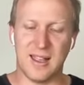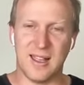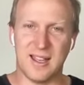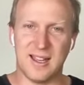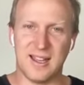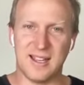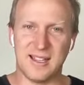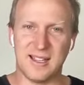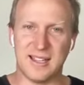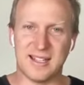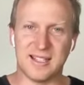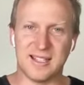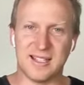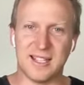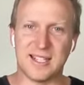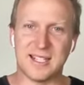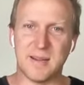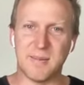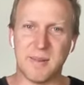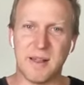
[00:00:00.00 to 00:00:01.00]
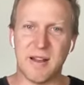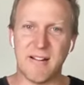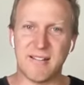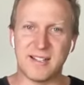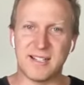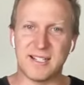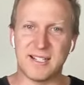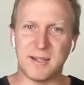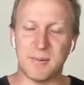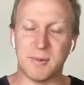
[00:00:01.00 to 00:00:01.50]
There's
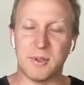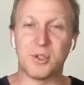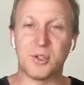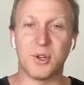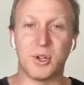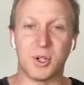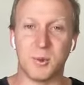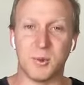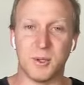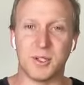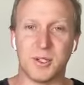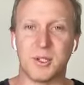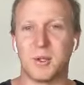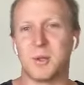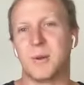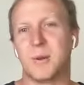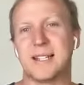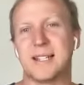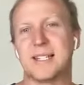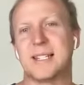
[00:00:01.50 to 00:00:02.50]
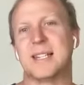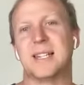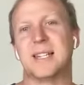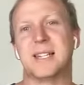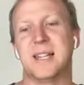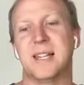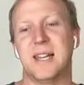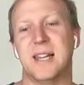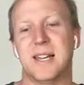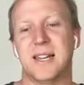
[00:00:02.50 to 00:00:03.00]
similarities here with Joshua too, as
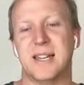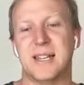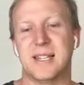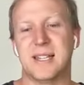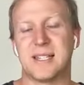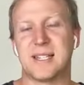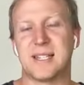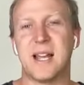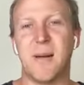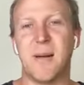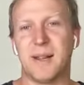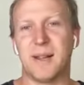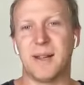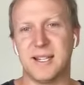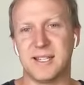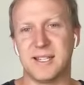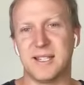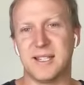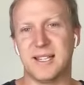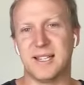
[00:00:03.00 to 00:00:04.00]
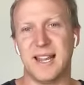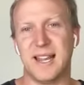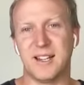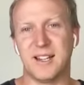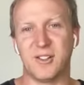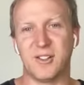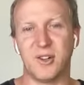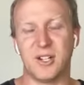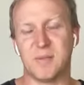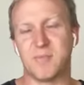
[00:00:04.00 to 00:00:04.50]
he is coming into the land
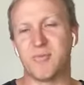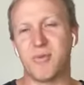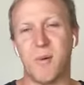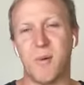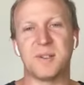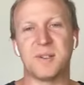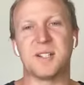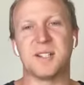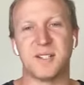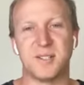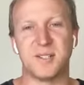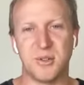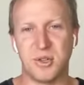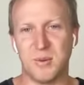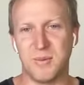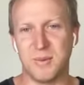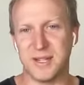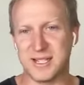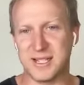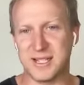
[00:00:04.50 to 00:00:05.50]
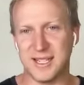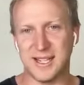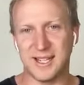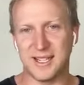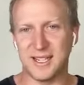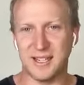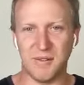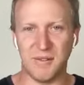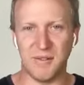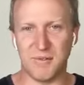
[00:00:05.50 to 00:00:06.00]
and God's promised it to them. It's a
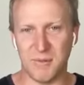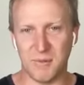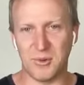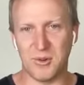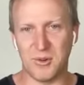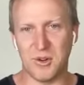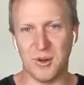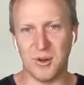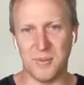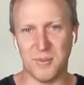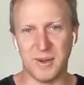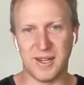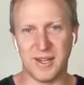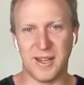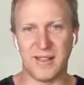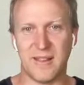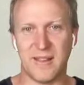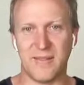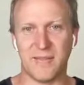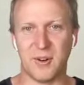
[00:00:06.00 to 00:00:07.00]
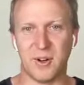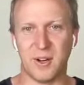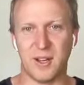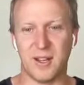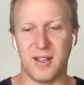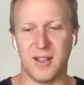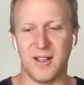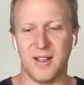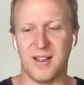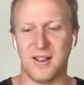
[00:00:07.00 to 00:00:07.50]
gift from God, but yet got
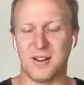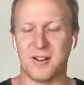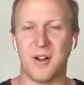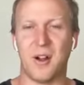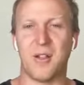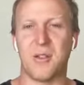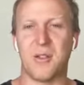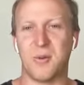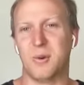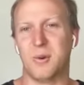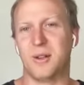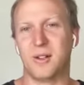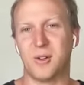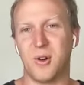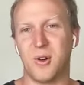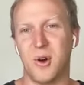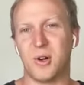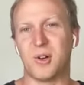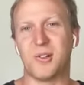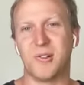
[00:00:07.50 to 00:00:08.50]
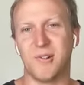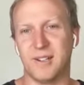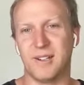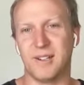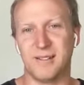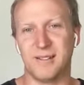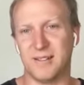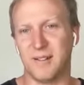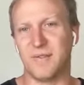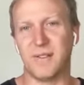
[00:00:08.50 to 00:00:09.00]
to go through and conquer
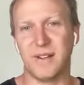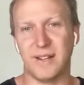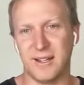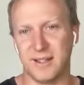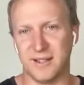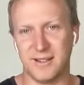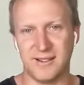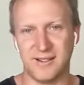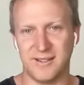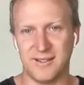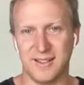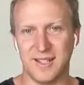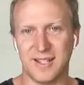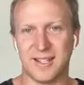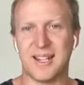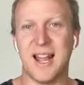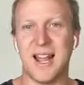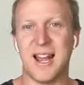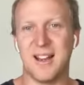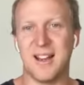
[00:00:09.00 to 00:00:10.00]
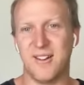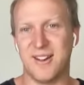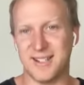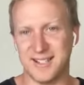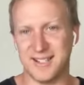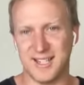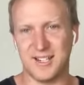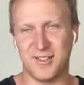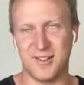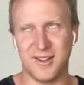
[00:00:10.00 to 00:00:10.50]
and defeat the
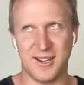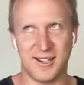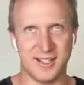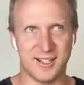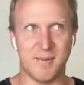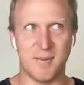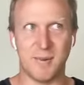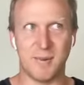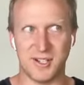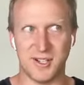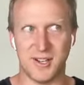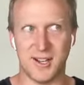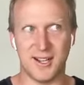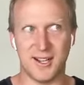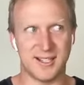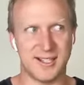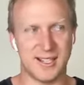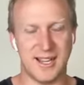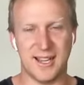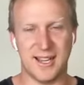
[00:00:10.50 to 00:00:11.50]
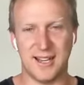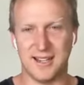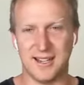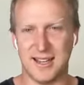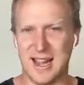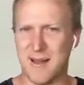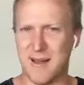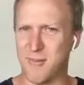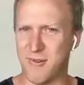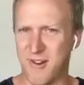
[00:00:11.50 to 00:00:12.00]
Canaanites, Hittites, Jebusites, and
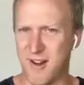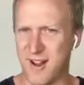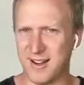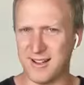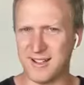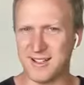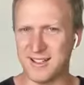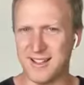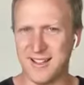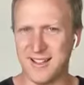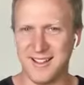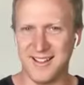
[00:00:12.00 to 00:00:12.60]
Amorites, I